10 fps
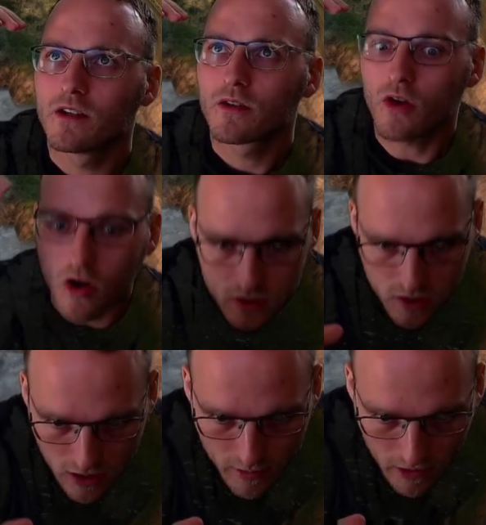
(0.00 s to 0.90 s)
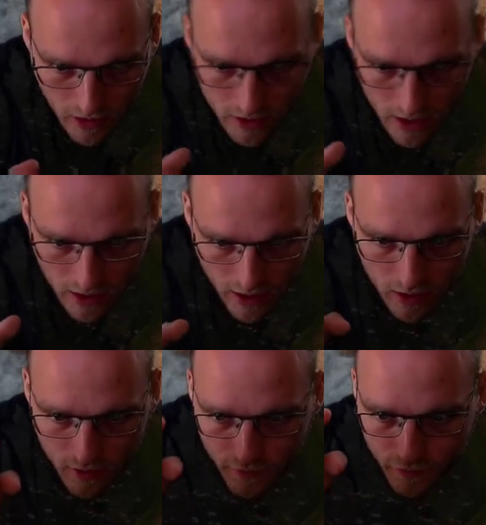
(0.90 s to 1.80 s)
constantly be looking, like,
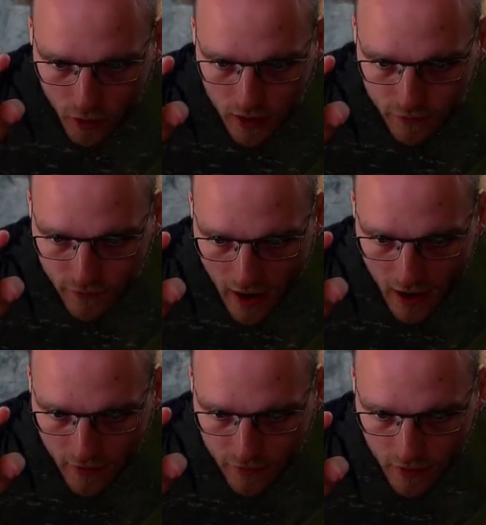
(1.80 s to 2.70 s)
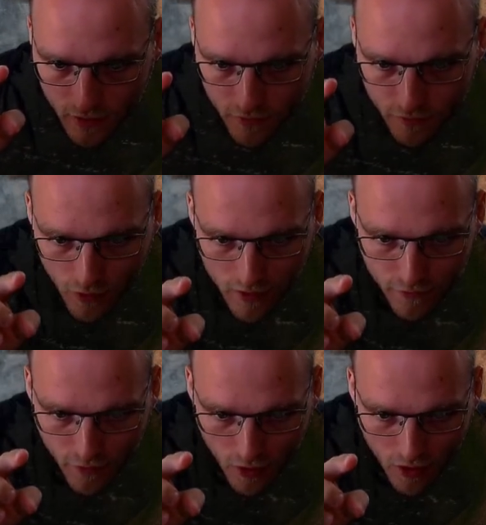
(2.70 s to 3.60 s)
45,
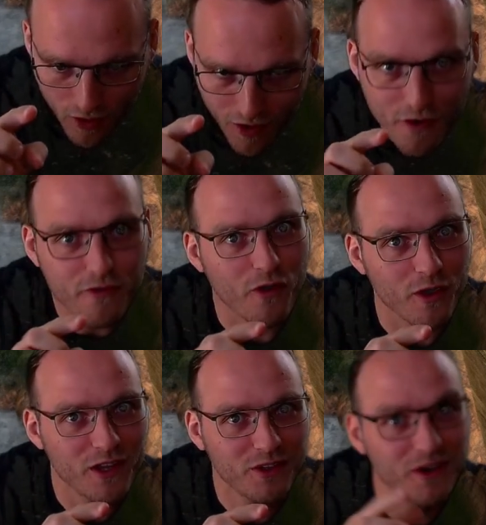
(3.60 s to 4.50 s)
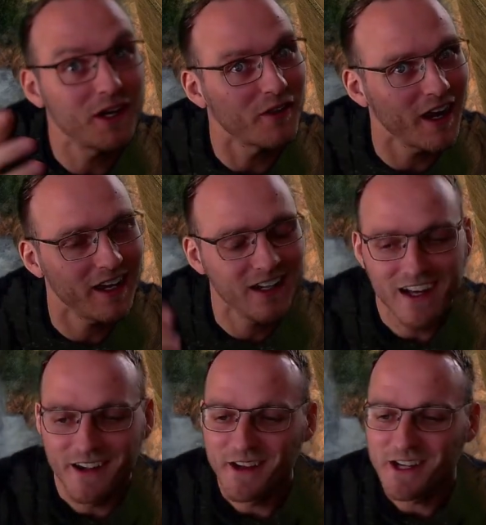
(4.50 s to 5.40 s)
44, 43, right?
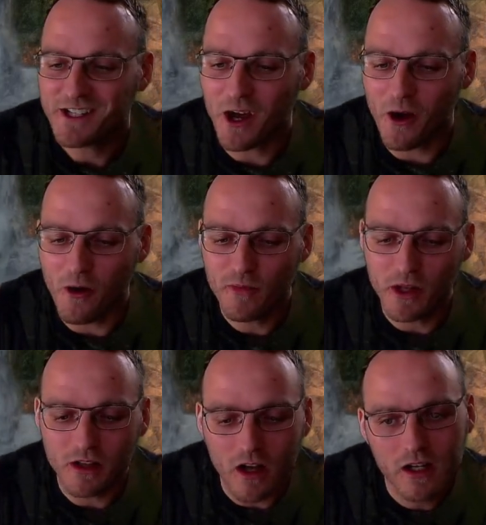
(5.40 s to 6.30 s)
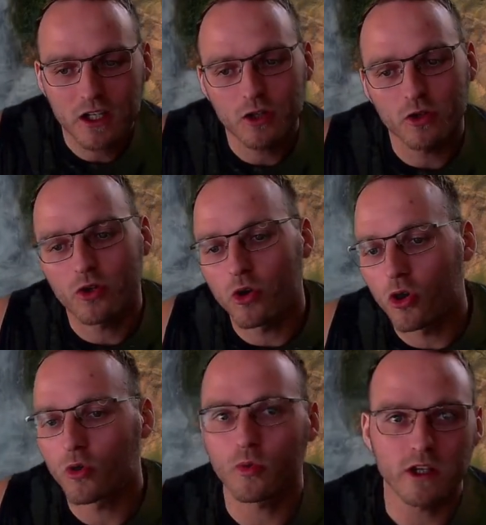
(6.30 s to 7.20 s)
So, learning your
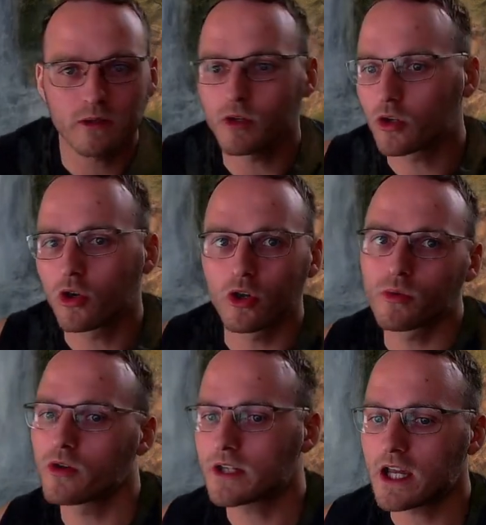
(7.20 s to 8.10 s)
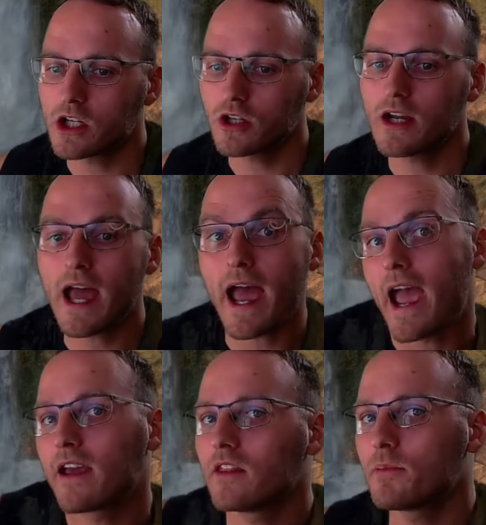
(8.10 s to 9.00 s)
core rhythm, your core rotation,
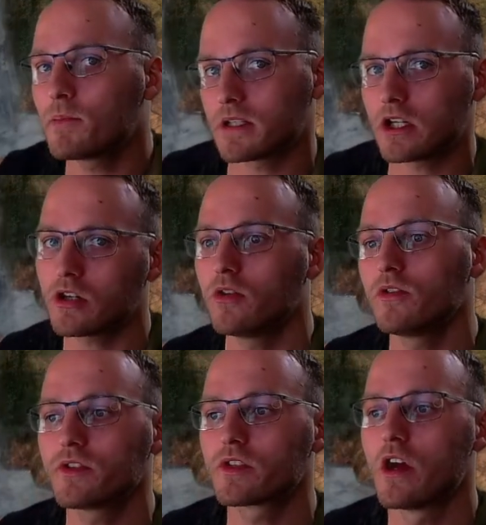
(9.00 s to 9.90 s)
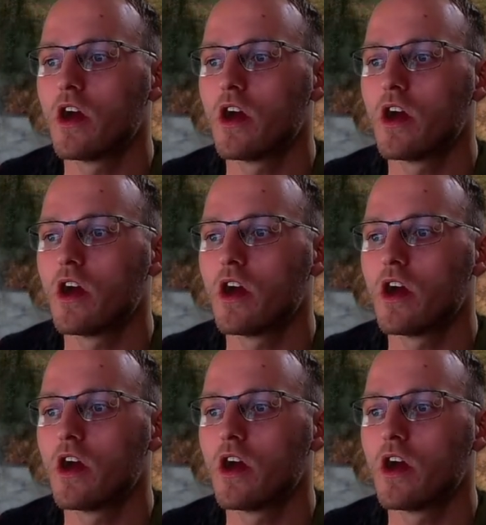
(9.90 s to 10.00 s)
and the positionals